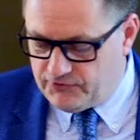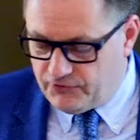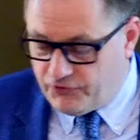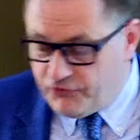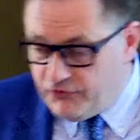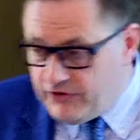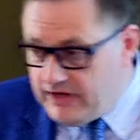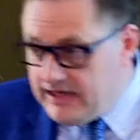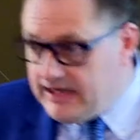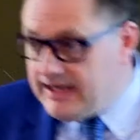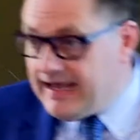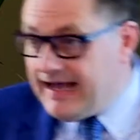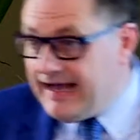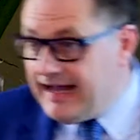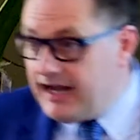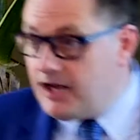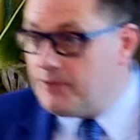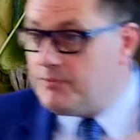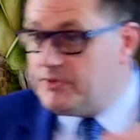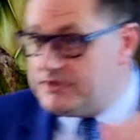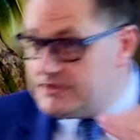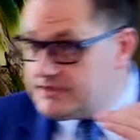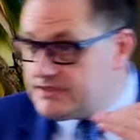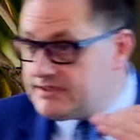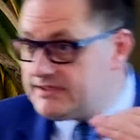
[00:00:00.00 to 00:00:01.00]
three
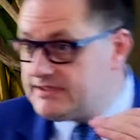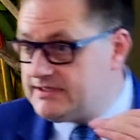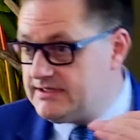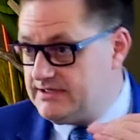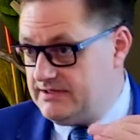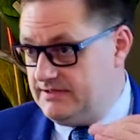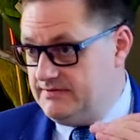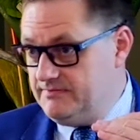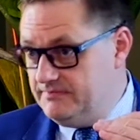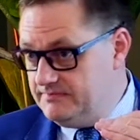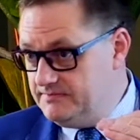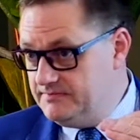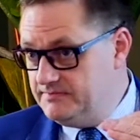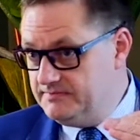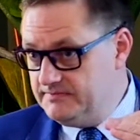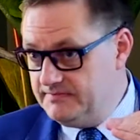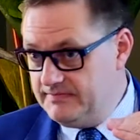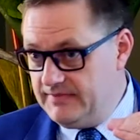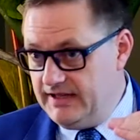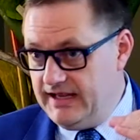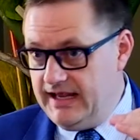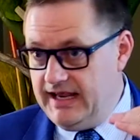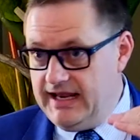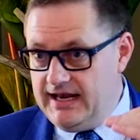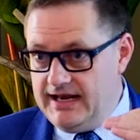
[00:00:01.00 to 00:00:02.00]
elements
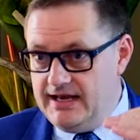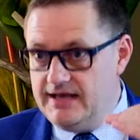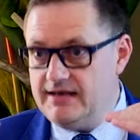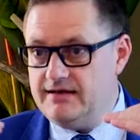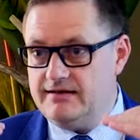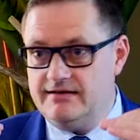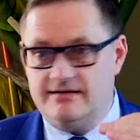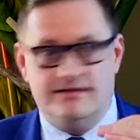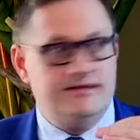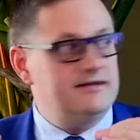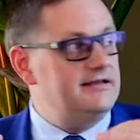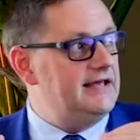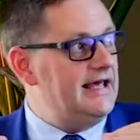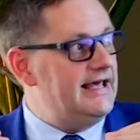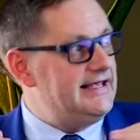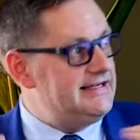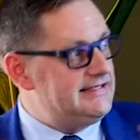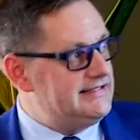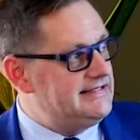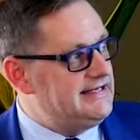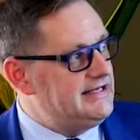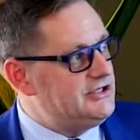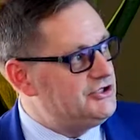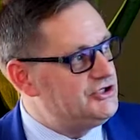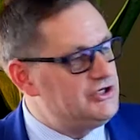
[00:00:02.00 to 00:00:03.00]
in the
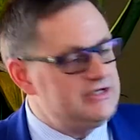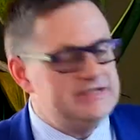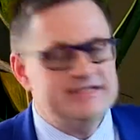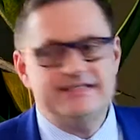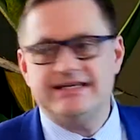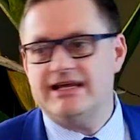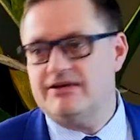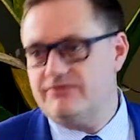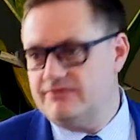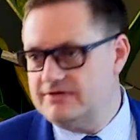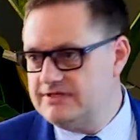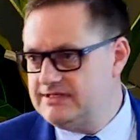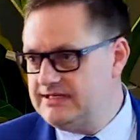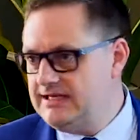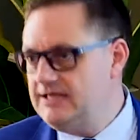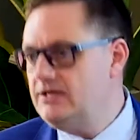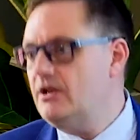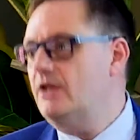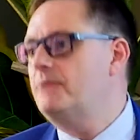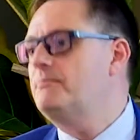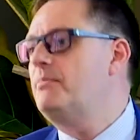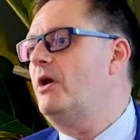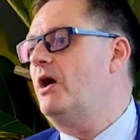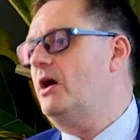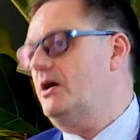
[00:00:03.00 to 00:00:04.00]
SDG 17
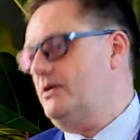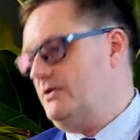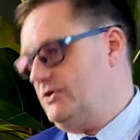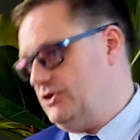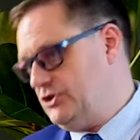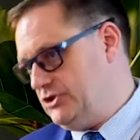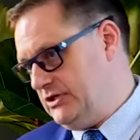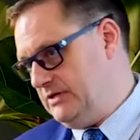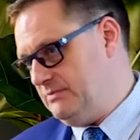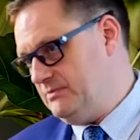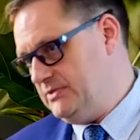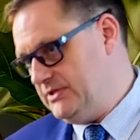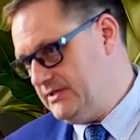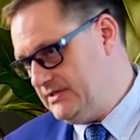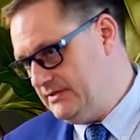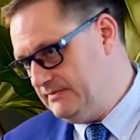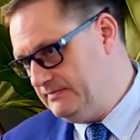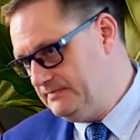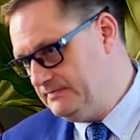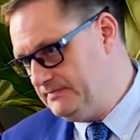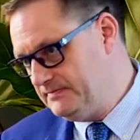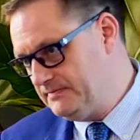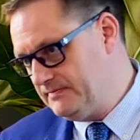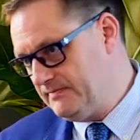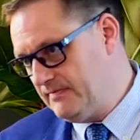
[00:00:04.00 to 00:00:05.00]
on partnerships.
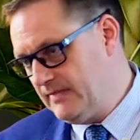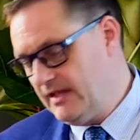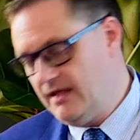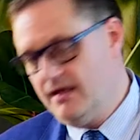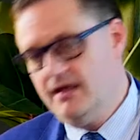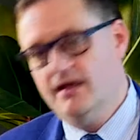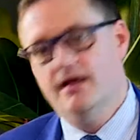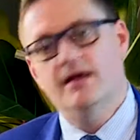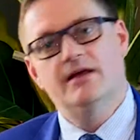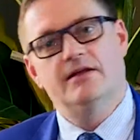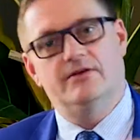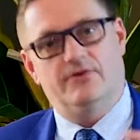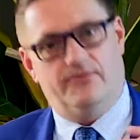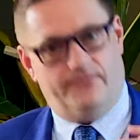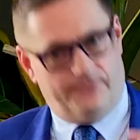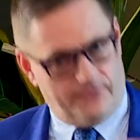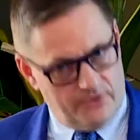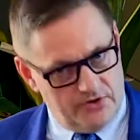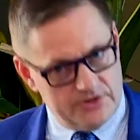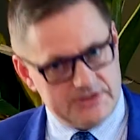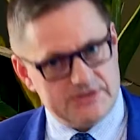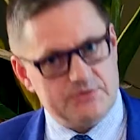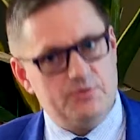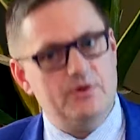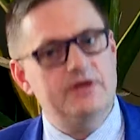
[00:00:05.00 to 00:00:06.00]
The
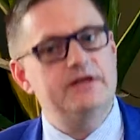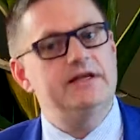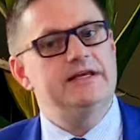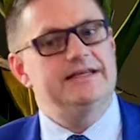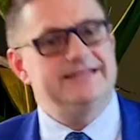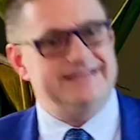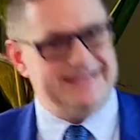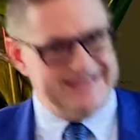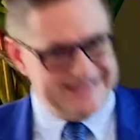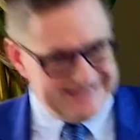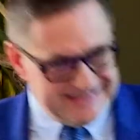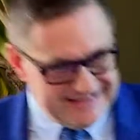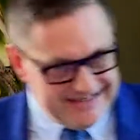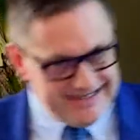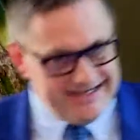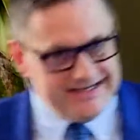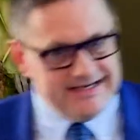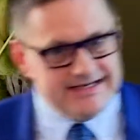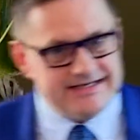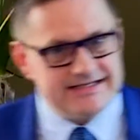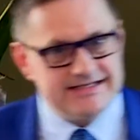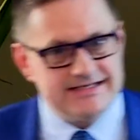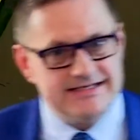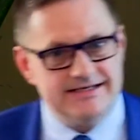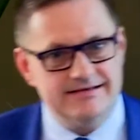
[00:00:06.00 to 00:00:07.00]
first one is
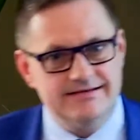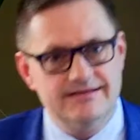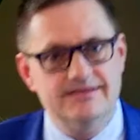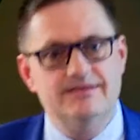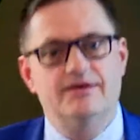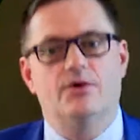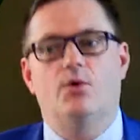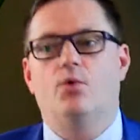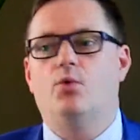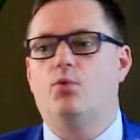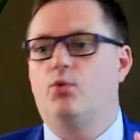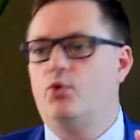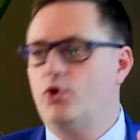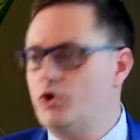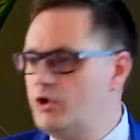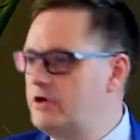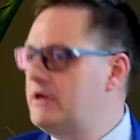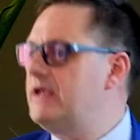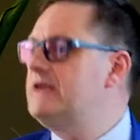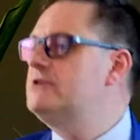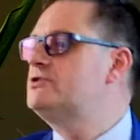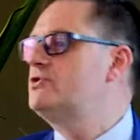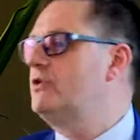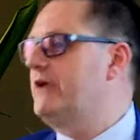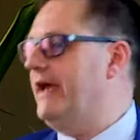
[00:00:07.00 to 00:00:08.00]
indeed
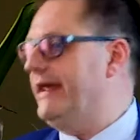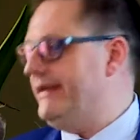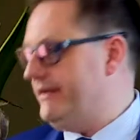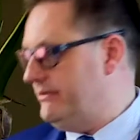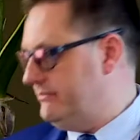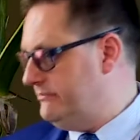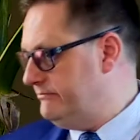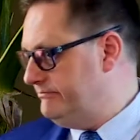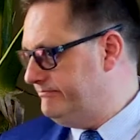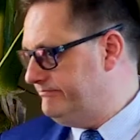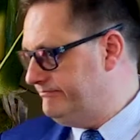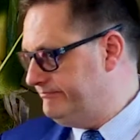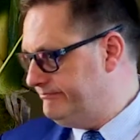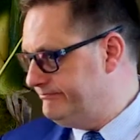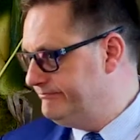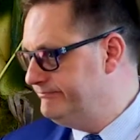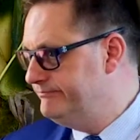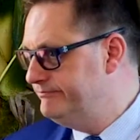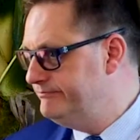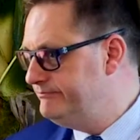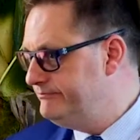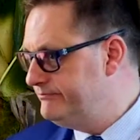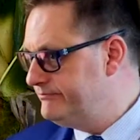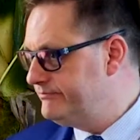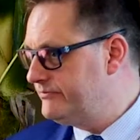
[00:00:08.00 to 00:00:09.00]
working together,
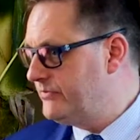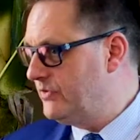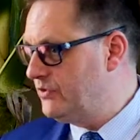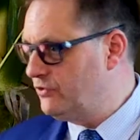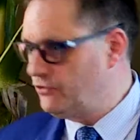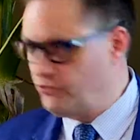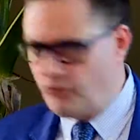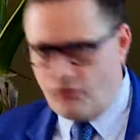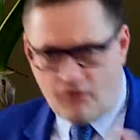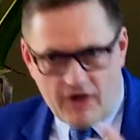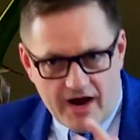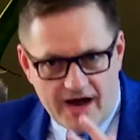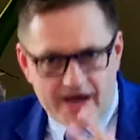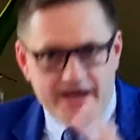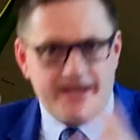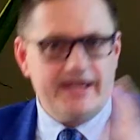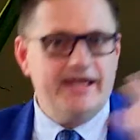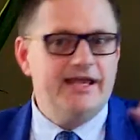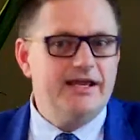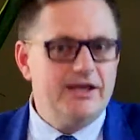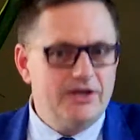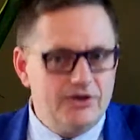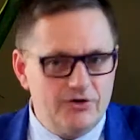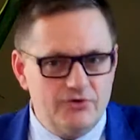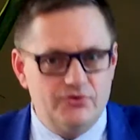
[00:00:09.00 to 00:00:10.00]

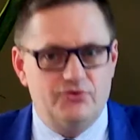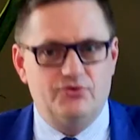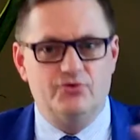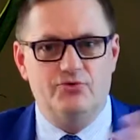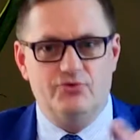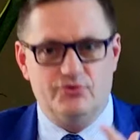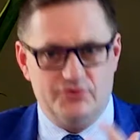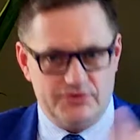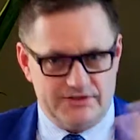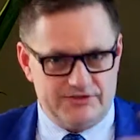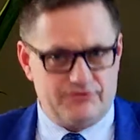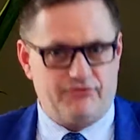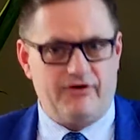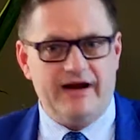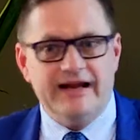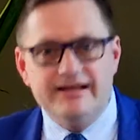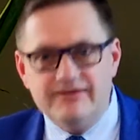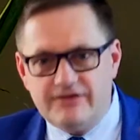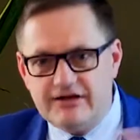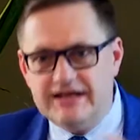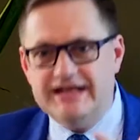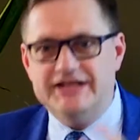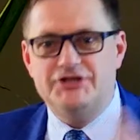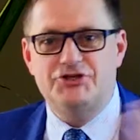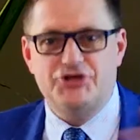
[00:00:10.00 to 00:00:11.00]
trying to
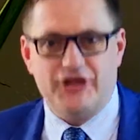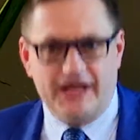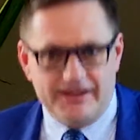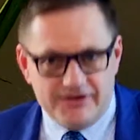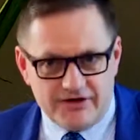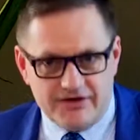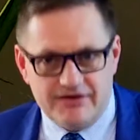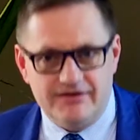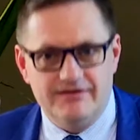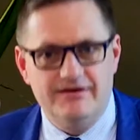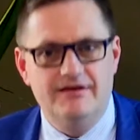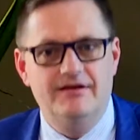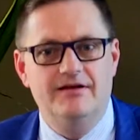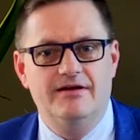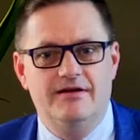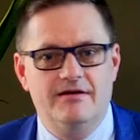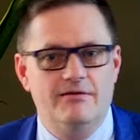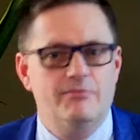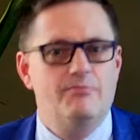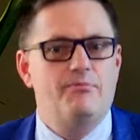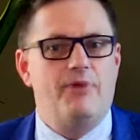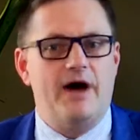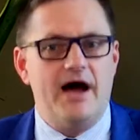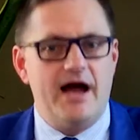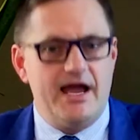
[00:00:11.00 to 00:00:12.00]
strengthen each other
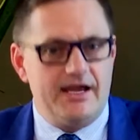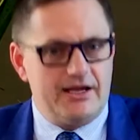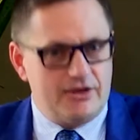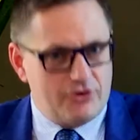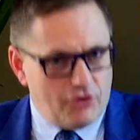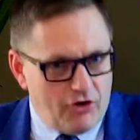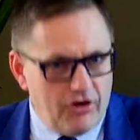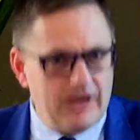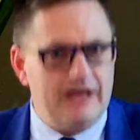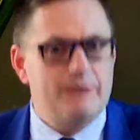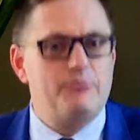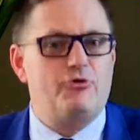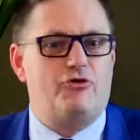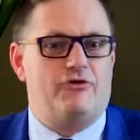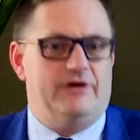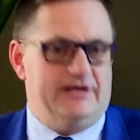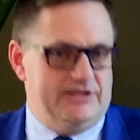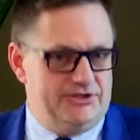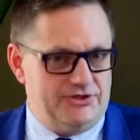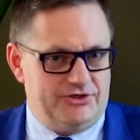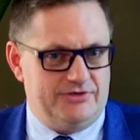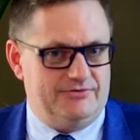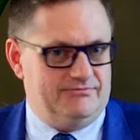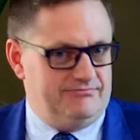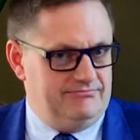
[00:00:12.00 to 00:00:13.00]
by
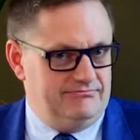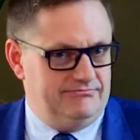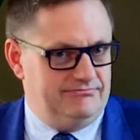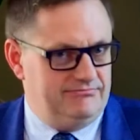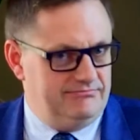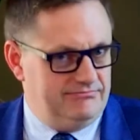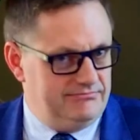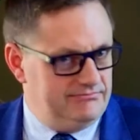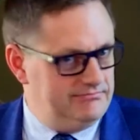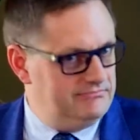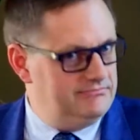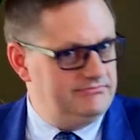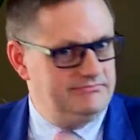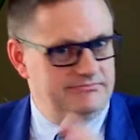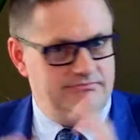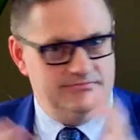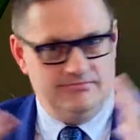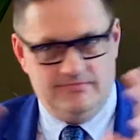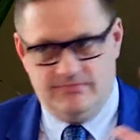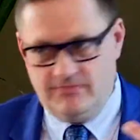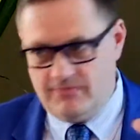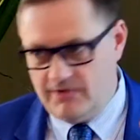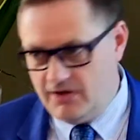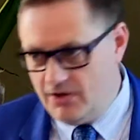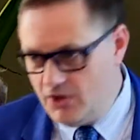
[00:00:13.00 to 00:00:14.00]
collaboration,
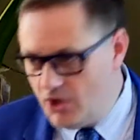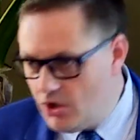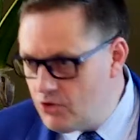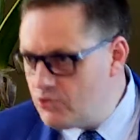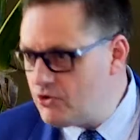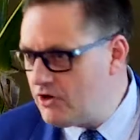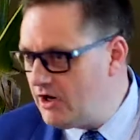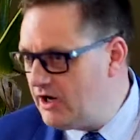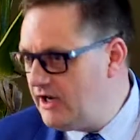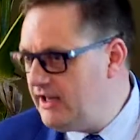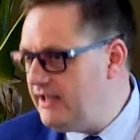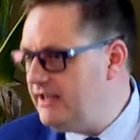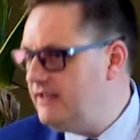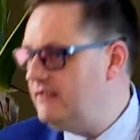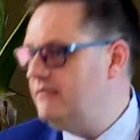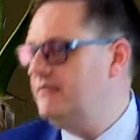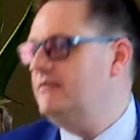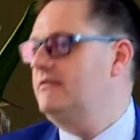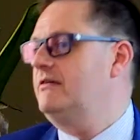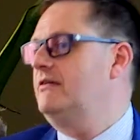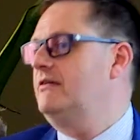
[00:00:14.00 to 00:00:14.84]
locally,